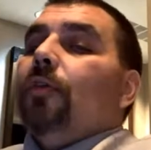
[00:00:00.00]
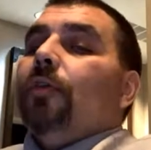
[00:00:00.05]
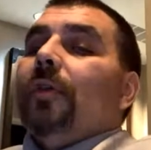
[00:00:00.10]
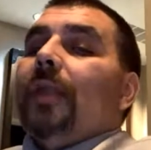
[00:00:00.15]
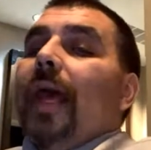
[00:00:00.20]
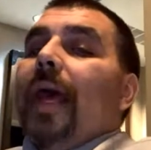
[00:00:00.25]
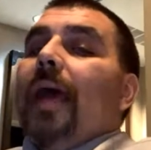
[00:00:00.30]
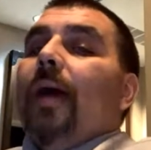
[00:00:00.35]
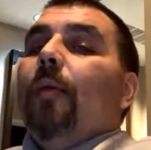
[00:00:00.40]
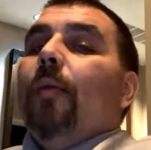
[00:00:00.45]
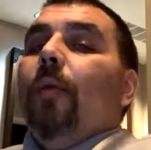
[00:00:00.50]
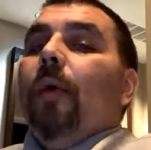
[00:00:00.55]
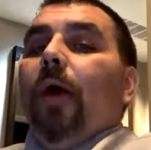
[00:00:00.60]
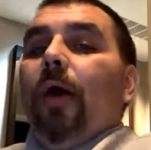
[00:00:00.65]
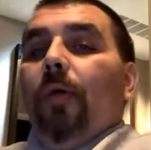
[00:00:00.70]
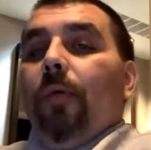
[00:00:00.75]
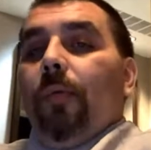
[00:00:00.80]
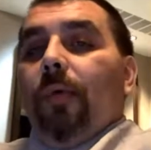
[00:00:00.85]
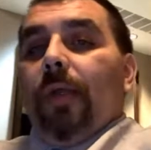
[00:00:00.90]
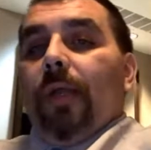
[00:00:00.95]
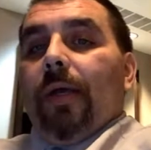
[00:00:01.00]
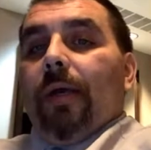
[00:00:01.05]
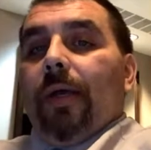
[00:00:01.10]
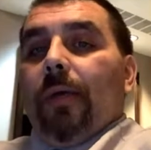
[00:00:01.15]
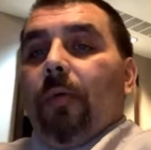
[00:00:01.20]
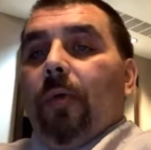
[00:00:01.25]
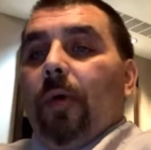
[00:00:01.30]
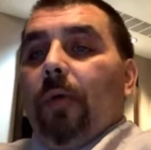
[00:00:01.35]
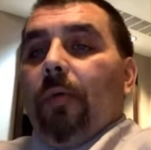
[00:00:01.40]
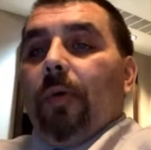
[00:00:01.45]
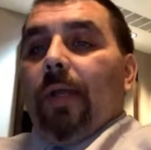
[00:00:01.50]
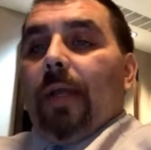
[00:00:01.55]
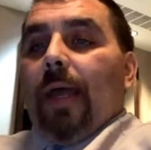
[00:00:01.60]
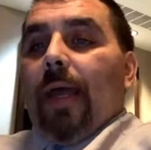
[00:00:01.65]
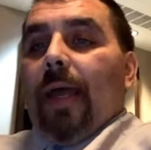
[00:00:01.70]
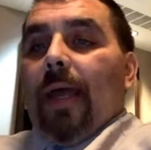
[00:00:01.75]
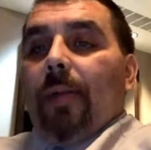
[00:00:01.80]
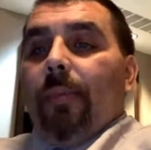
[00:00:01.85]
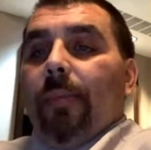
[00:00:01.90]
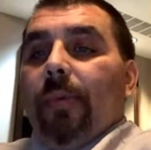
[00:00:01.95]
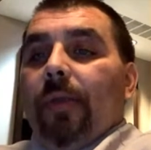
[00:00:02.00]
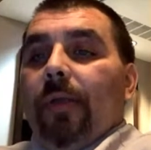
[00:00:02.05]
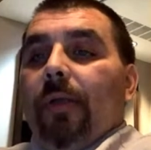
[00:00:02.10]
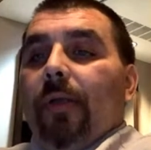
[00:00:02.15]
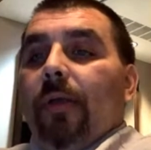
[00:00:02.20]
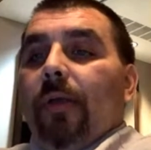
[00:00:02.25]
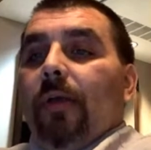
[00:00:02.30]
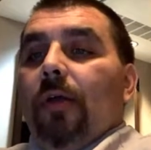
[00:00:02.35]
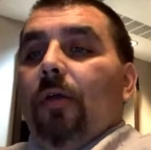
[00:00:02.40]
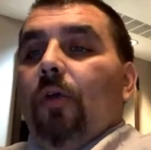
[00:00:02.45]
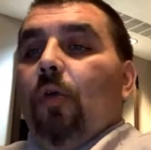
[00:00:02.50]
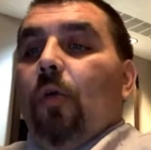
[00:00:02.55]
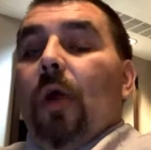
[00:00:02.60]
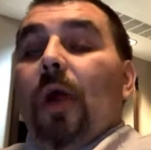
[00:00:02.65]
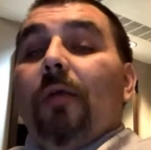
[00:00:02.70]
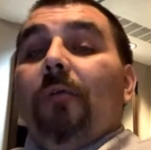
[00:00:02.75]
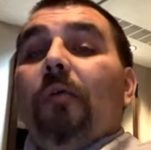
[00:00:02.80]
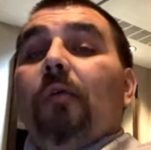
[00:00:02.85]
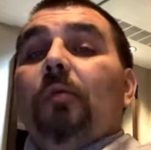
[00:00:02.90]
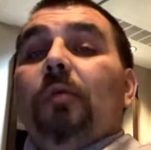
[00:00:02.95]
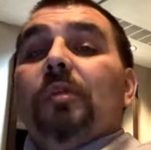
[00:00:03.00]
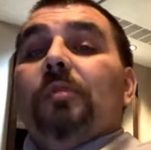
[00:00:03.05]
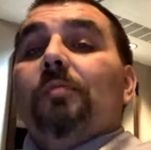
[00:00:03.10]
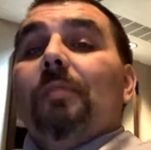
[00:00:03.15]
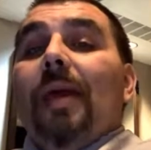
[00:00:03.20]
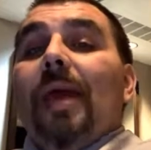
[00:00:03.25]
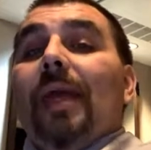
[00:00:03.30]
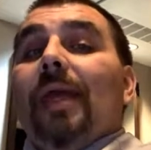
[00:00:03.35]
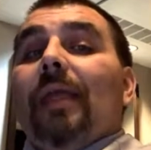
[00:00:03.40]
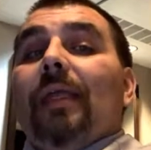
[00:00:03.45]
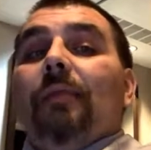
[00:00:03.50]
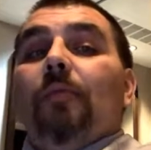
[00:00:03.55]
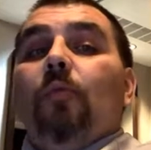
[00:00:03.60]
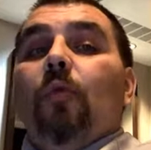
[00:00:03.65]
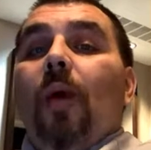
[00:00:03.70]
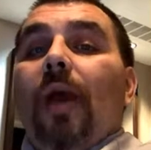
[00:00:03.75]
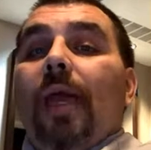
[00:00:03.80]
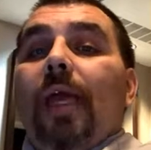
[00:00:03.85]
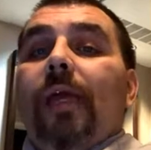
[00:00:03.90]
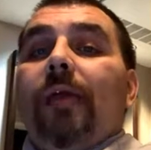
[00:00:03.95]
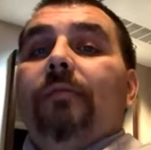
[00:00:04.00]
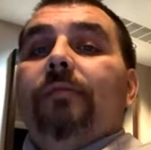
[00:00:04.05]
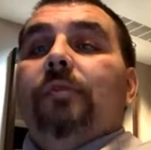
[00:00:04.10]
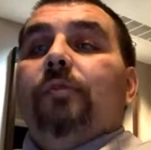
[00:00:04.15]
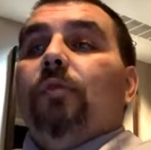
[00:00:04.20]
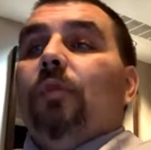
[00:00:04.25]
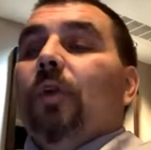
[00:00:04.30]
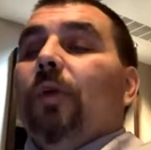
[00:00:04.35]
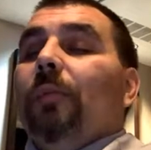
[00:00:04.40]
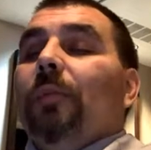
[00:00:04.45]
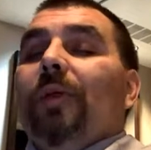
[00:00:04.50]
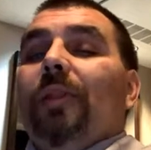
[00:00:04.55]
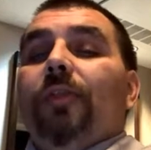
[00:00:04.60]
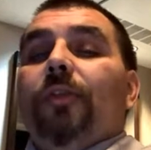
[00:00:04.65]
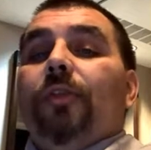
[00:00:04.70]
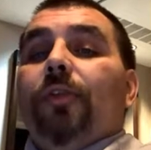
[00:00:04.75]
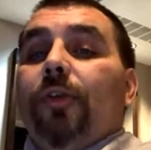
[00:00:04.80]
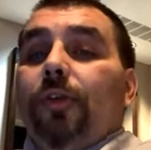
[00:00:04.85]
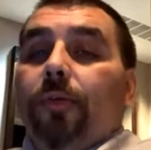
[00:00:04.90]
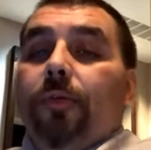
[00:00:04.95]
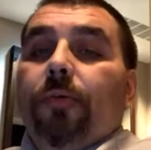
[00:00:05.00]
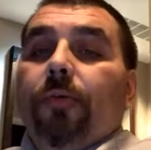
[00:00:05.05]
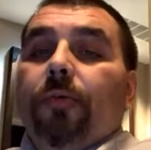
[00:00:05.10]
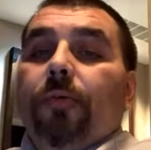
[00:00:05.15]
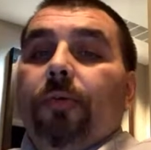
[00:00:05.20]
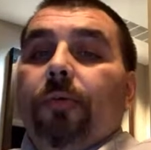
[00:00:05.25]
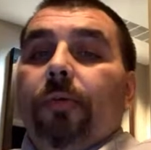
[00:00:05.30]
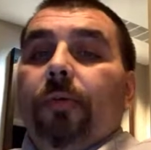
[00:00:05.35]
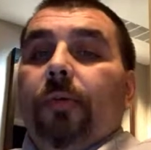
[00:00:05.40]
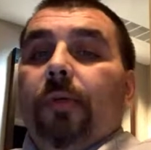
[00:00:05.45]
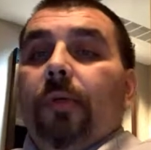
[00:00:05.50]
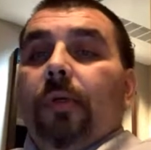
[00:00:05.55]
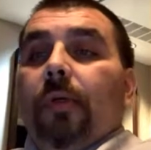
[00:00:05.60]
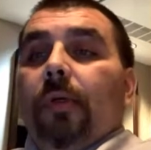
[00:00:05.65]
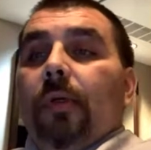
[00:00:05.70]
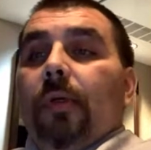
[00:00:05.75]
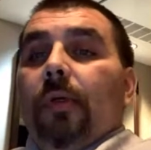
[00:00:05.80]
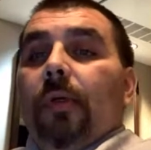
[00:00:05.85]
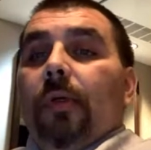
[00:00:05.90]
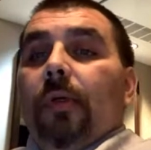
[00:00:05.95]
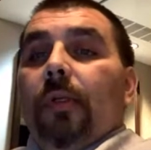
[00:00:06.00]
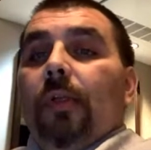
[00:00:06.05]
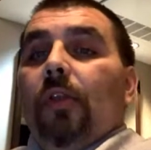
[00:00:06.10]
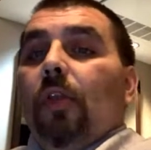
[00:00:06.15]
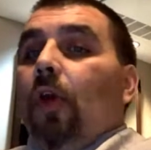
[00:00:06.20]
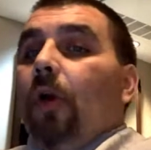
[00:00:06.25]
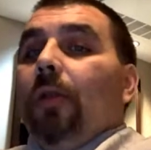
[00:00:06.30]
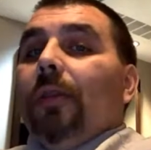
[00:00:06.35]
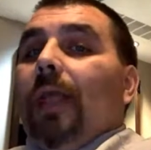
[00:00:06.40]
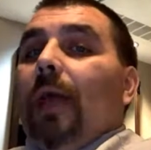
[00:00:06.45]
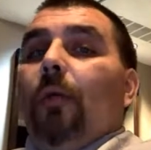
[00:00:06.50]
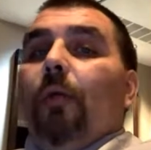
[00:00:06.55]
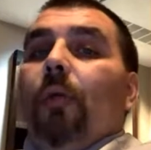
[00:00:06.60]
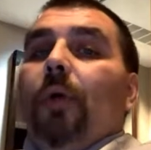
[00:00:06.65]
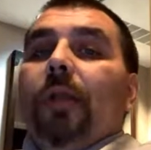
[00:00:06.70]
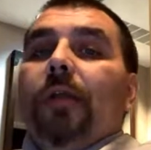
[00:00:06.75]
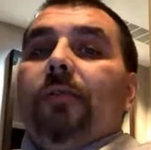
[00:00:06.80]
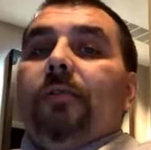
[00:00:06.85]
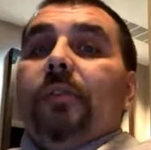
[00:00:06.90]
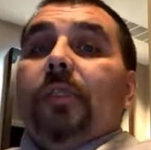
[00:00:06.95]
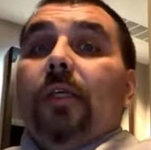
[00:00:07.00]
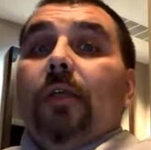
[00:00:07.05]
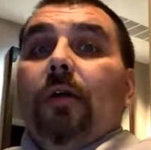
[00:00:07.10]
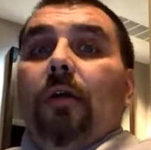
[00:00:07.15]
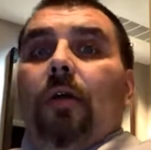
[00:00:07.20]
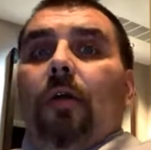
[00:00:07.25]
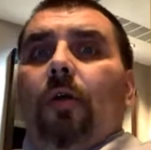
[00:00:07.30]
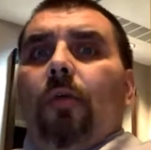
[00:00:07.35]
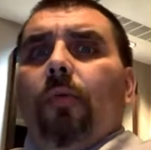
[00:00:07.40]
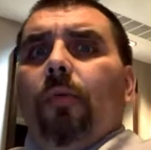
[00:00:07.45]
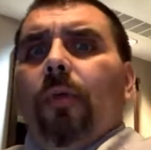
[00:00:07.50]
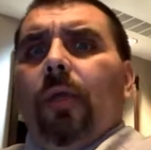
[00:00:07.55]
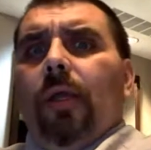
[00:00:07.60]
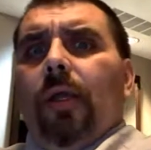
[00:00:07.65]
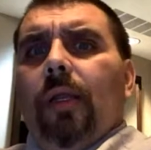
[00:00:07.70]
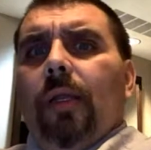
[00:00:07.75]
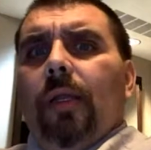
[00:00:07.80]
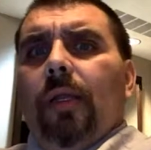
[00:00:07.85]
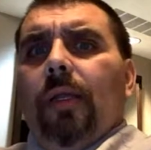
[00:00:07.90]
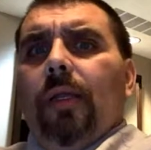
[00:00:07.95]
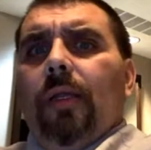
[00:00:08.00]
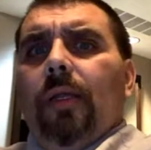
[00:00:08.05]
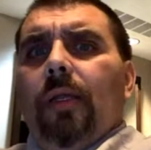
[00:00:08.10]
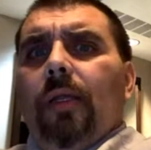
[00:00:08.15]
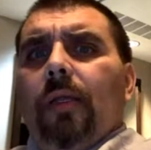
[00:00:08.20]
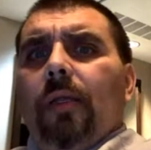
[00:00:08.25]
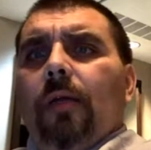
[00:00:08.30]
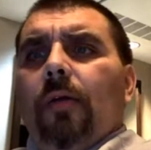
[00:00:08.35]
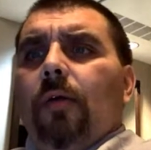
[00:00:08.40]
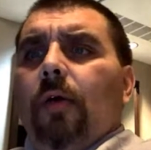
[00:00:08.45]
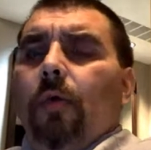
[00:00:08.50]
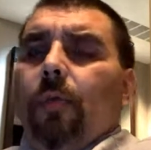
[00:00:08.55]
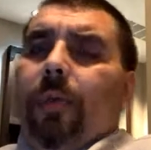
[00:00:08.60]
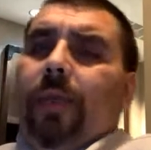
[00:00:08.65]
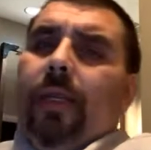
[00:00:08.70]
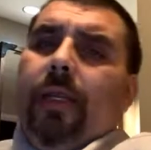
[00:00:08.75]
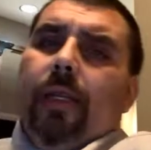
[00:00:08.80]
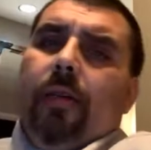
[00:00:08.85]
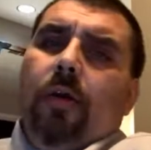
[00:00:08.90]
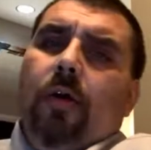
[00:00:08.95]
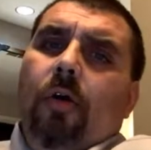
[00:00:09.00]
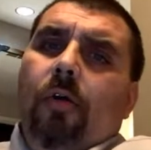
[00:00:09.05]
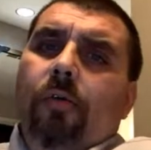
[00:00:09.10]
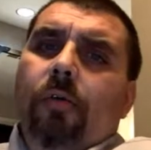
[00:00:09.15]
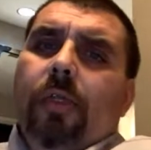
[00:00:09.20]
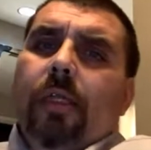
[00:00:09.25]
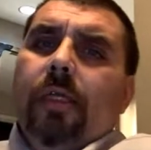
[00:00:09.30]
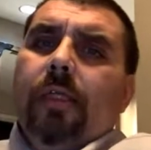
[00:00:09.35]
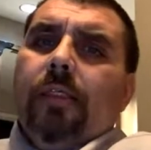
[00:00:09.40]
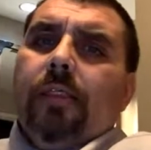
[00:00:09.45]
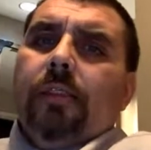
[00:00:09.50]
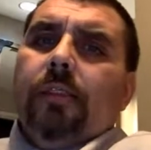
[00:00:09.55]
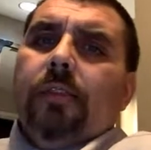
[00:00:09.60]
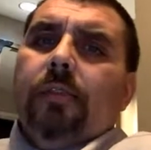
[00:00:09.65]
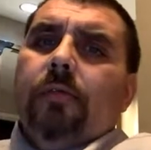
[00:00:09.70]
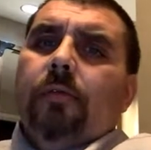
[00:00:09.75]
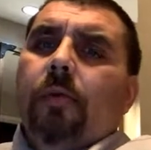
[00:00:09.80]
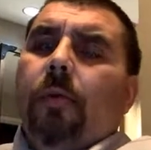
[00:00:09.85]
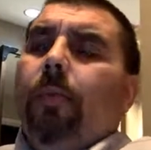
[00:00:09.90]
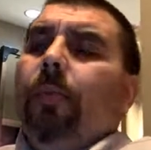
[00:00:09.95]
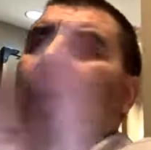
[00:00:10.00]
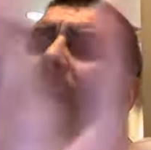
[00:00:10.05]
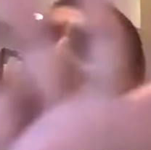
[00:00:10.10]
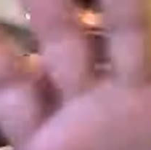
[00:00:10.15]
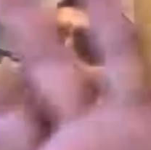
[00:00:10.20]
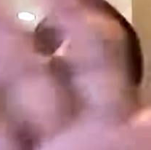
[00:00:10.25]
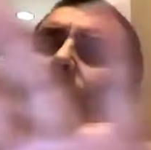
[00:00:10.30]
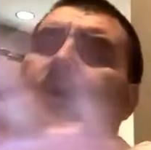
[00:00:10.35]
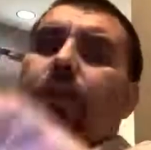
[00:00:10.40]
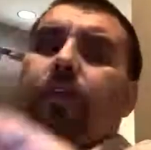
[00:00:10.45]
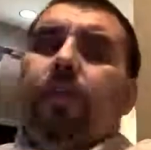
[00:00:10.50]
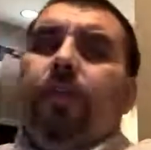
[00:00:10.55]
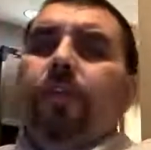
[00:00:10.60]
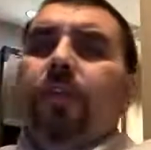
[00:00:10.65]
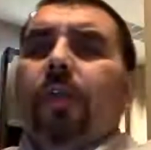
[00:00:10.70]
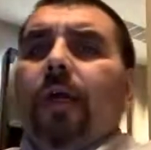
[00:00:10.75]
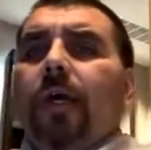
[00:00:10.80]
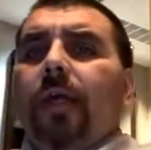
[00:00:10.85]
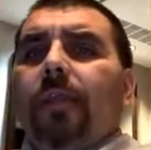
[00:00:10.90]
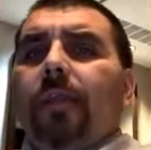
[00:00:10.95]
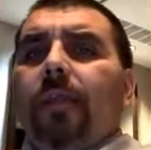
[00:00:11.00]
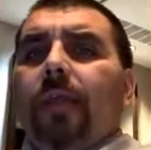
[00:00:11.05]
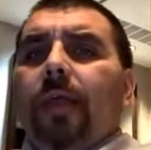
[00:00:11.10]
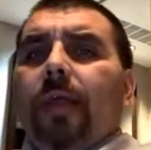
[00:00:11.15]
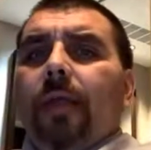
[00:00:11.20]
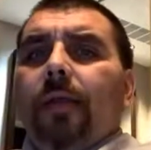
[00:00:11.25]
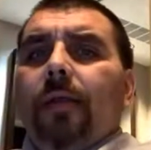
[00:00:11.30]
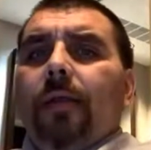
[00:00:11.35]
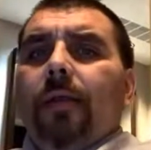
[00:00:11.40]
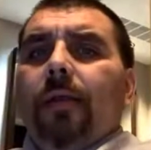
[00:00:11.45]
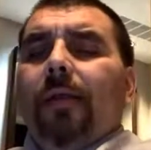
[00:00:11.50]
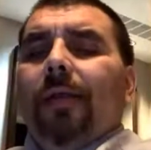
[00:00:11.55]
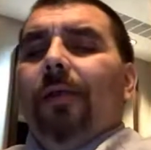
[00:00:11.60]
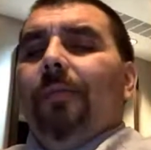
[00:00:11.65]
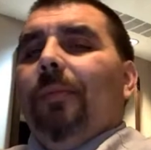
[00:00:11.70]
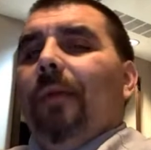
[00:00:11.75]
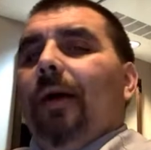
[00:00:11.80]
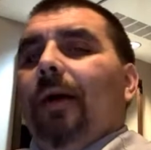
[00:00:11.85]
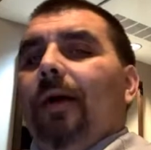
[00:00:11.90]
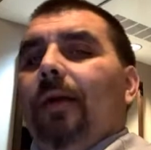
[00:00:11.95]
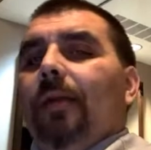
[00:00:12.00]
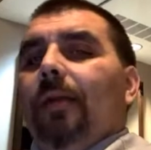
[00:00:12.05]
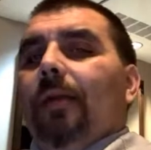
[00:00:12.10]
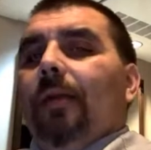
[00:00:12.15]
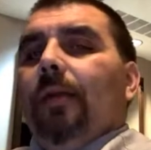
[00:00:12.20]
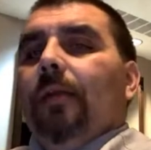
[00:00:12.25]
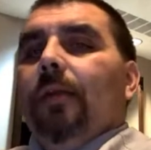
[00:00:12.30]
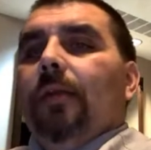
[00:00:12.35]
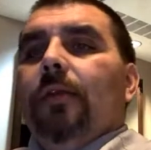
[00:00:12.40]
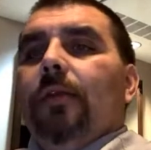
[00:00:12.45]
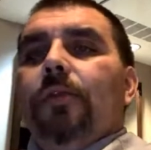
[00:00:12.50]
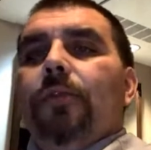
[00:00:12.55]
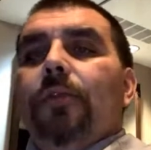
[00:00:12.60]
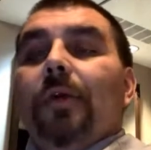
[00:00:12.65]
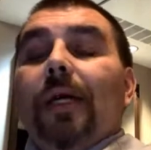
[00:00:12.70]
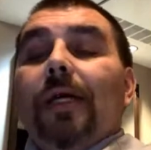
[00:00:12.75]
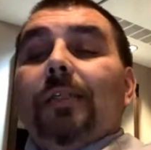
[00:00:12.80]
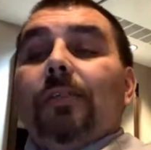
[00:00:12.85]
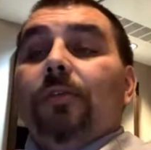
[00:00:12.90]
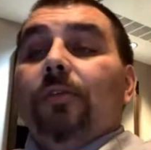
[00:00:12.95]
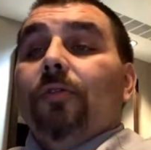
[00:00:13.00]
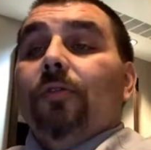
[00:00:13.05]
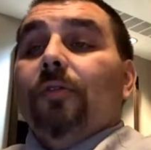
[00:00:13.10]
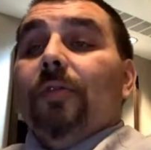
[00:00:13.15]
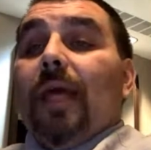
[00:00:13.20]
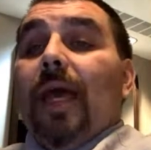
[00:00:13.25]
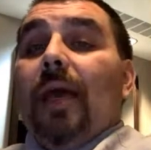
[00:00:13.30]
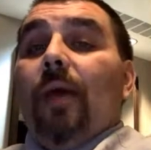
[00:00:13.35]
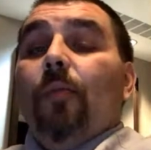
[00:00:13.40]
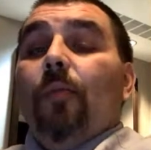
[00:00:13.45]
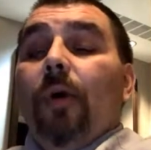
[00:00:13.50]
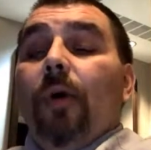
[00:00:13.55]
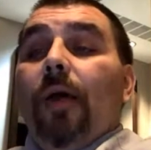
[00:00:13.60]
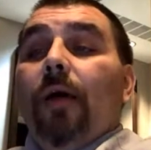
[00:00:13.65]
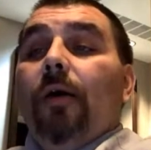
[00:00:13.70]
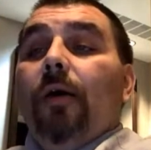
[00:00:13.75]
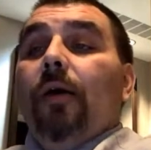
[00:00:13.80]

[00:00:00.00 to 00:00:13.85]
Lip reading: damn well what would have happened. Whoever was making waves would have been through. No, they wouldn't have said, "Oh, really? Oh, we didn't know this." Well, boxer, you're done then. Come on. You guys know damn well